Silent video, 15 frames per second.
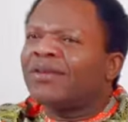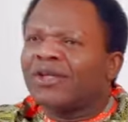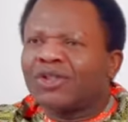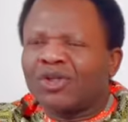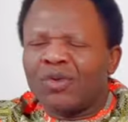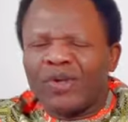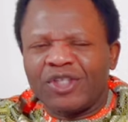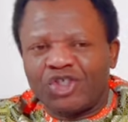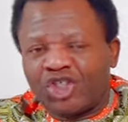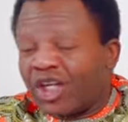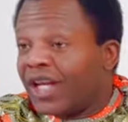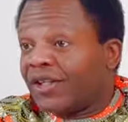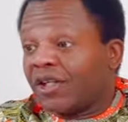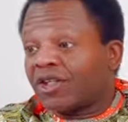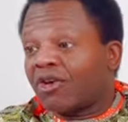to do with
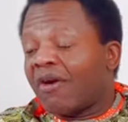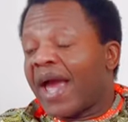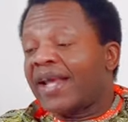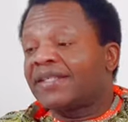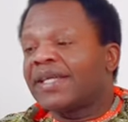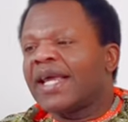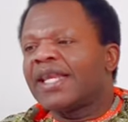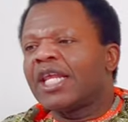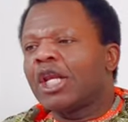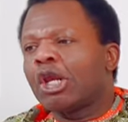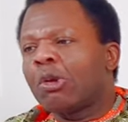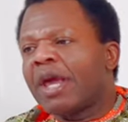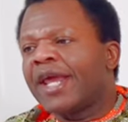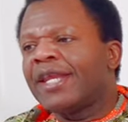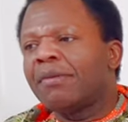Jesus Christ
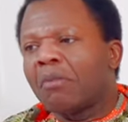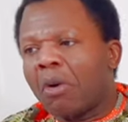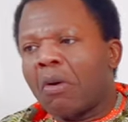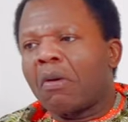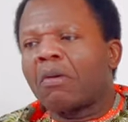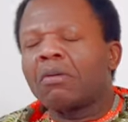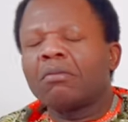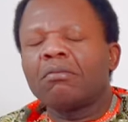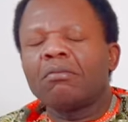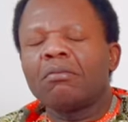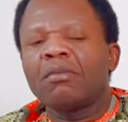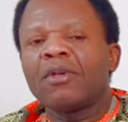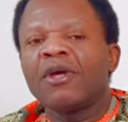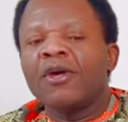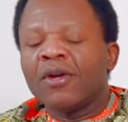anymore.
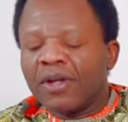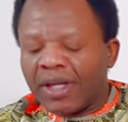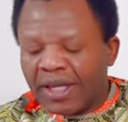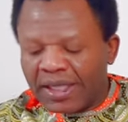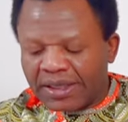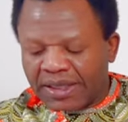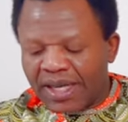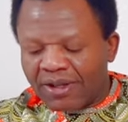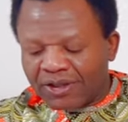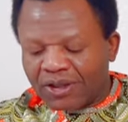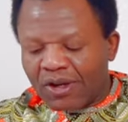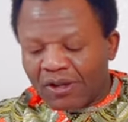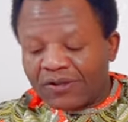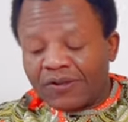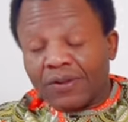It tells
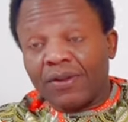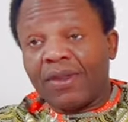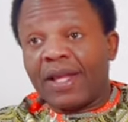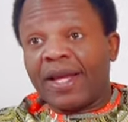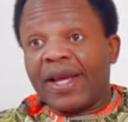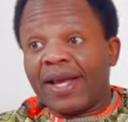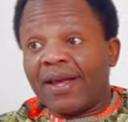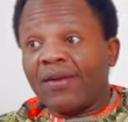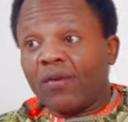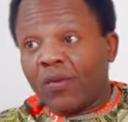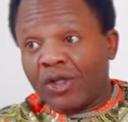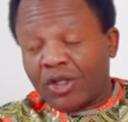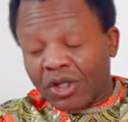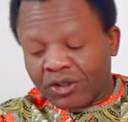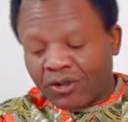us there,
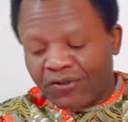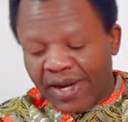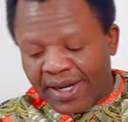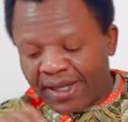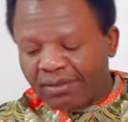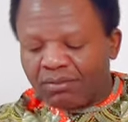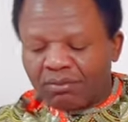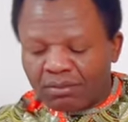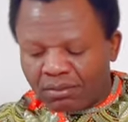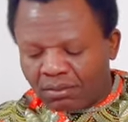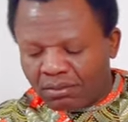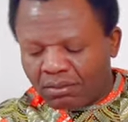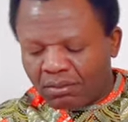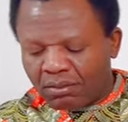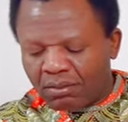we just read it.
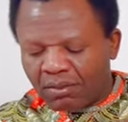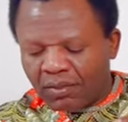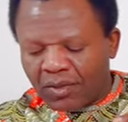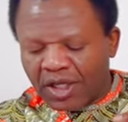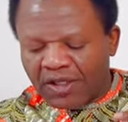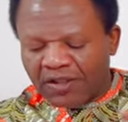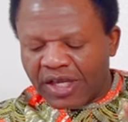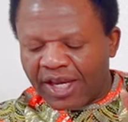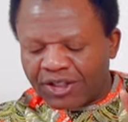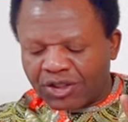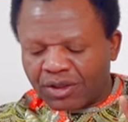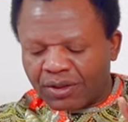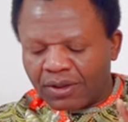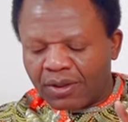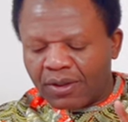It
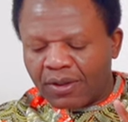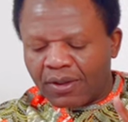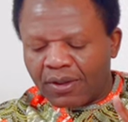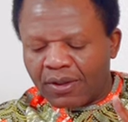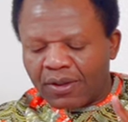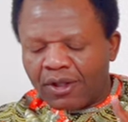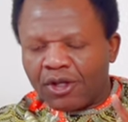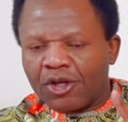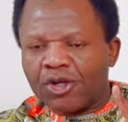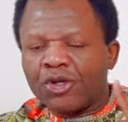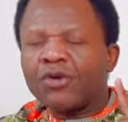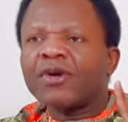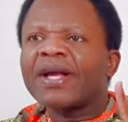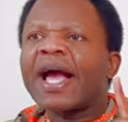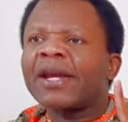says,
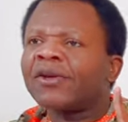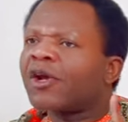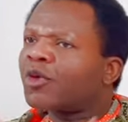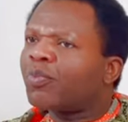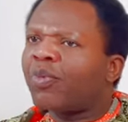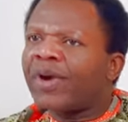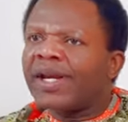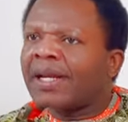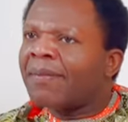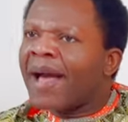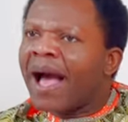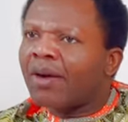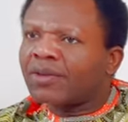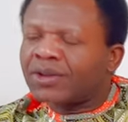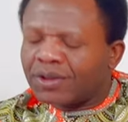you cannot pray them
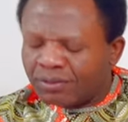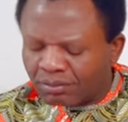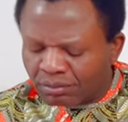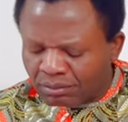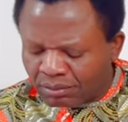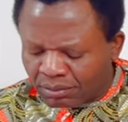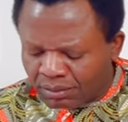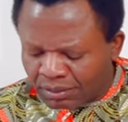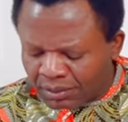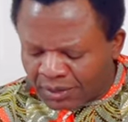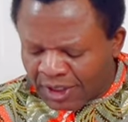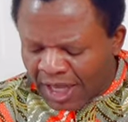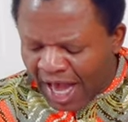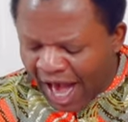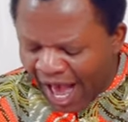out.
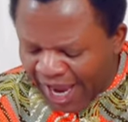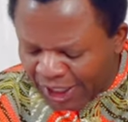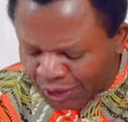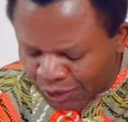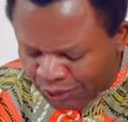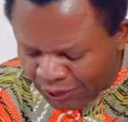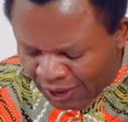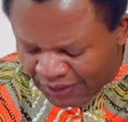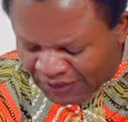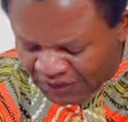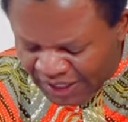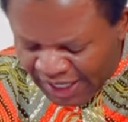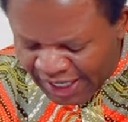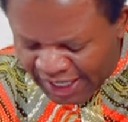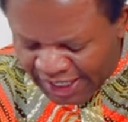I do not
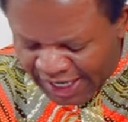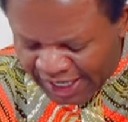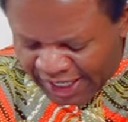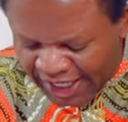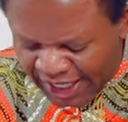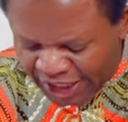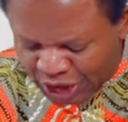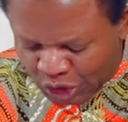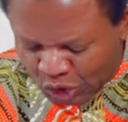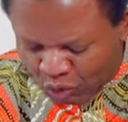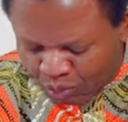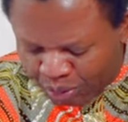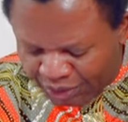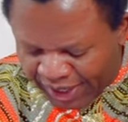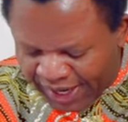say that he
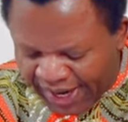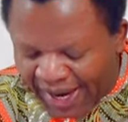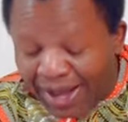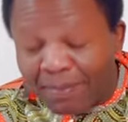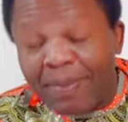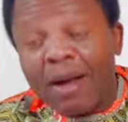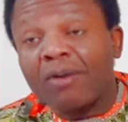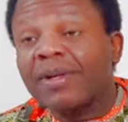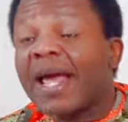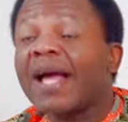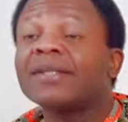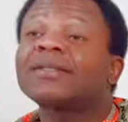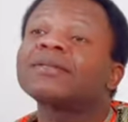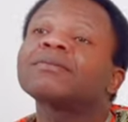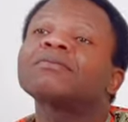should pray about
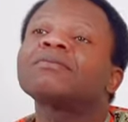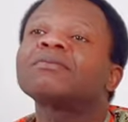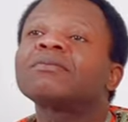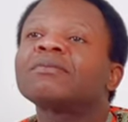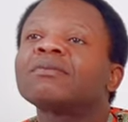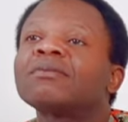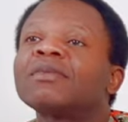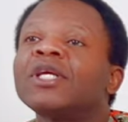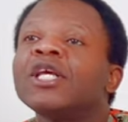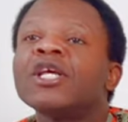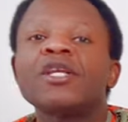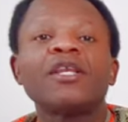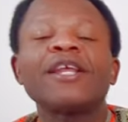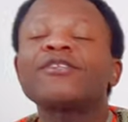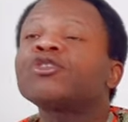that.
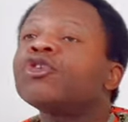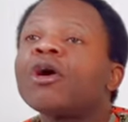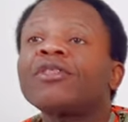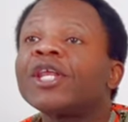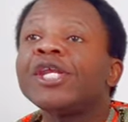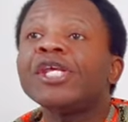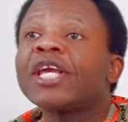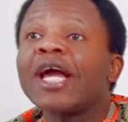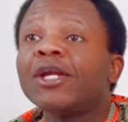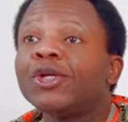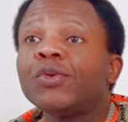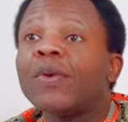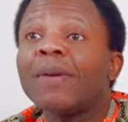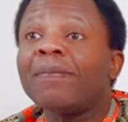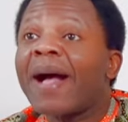There's nothing you can
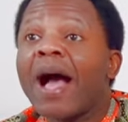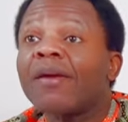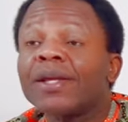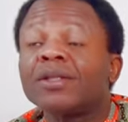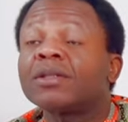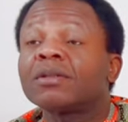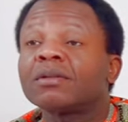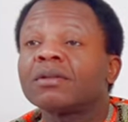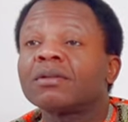do about it.